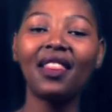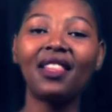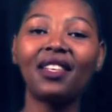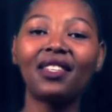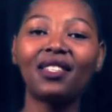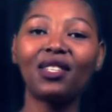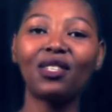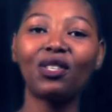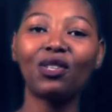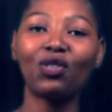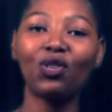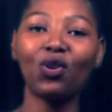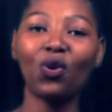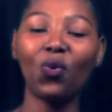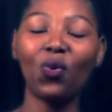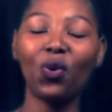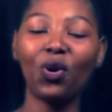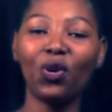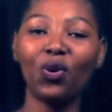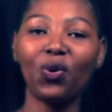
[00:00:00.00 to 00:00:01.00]
This is a
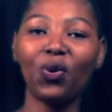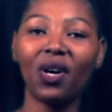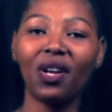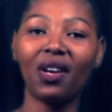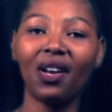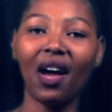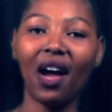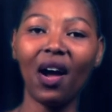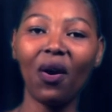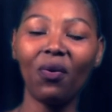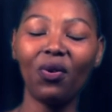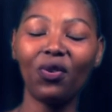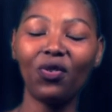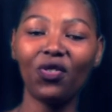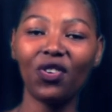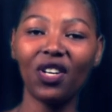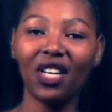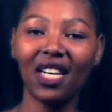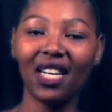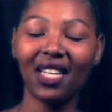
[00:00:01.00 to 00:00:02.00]
show where you and I will
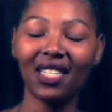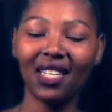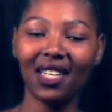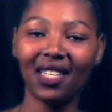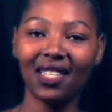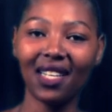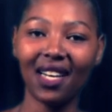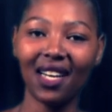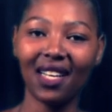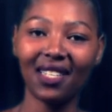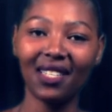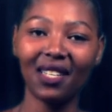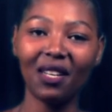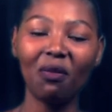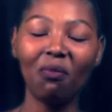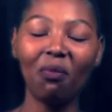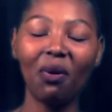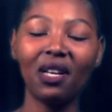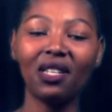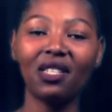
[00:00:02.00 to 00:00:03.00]
read letters that are
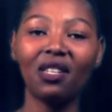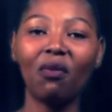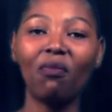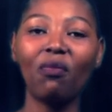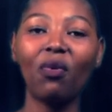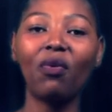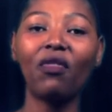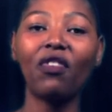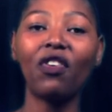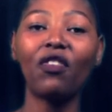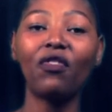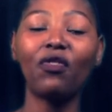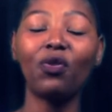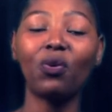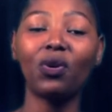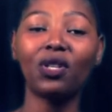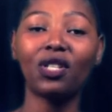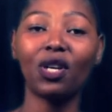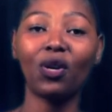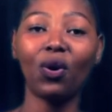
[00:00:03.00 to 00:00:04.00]
sent by some of our
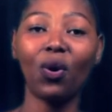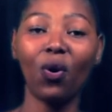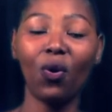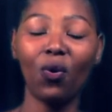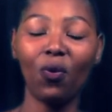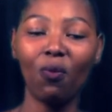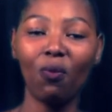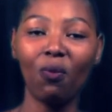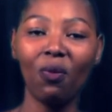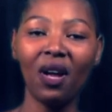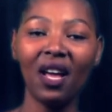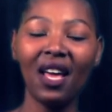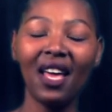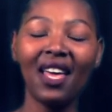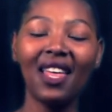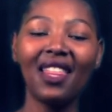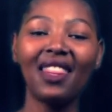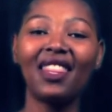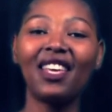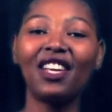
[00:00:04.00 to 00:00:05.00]
viewers at home.
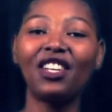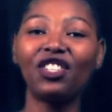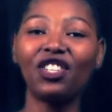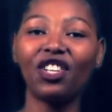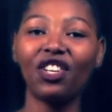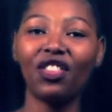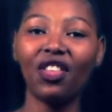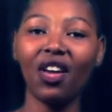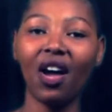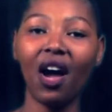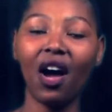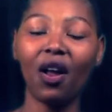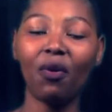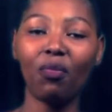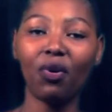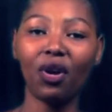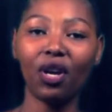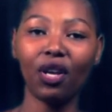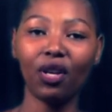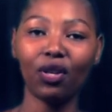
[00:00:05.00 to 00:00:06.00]
They share their
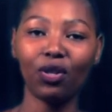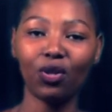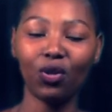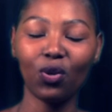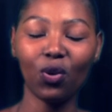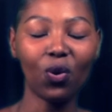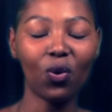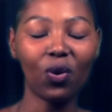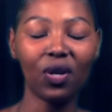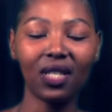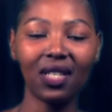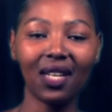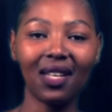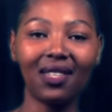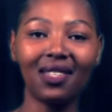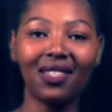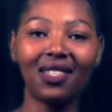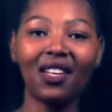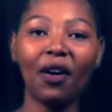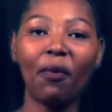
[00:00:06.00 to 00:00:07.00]
heartbreaking stories
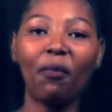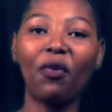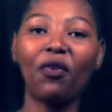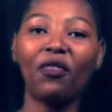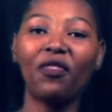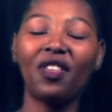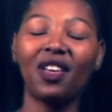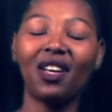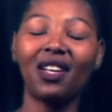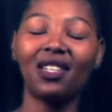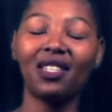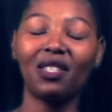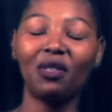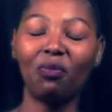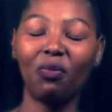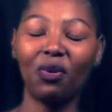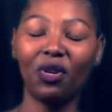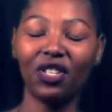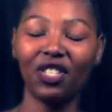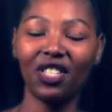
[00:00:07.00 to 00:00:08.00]
and some of their
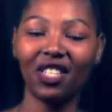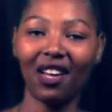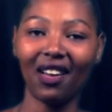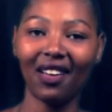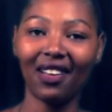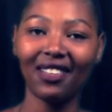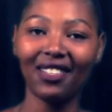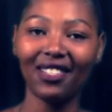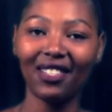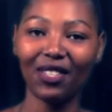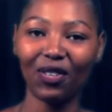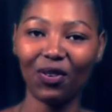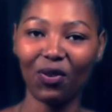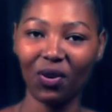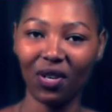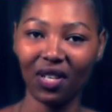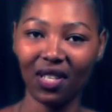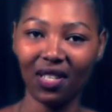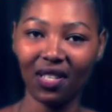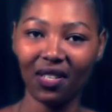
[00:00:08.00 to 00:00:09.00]
deepest, darkest
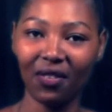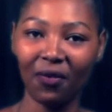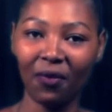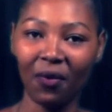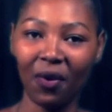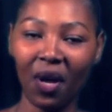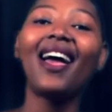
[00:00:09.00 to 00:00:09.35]
secrets.